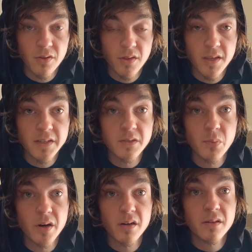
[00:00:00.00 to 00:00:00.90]
this is
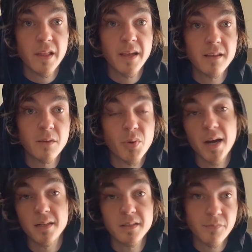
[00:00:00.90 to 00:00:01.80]
where like the
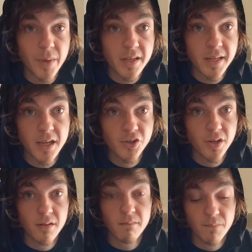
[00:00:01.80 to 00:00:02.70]
practice of
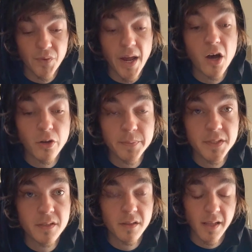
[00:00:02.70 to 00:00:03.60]
meditation
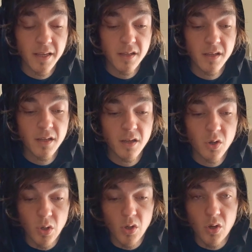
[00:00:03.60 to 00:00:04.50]
helps. Let
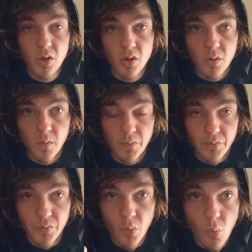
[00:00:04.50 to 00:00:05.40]

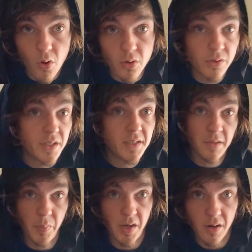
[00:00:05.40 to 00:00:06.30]
the world
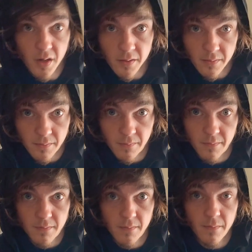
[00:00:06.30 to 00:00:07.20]
disappear
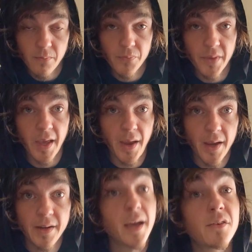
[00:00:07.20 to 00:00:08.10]

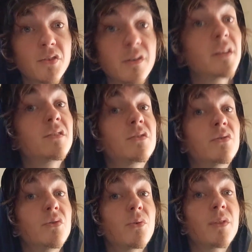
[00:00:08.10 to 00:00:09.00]
and enter
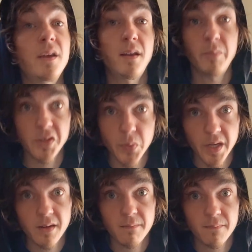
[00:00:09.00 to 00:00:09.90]
into the
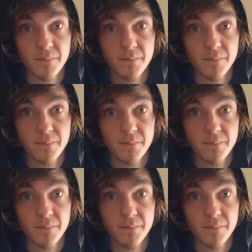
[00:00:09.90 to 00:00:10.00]
in-between.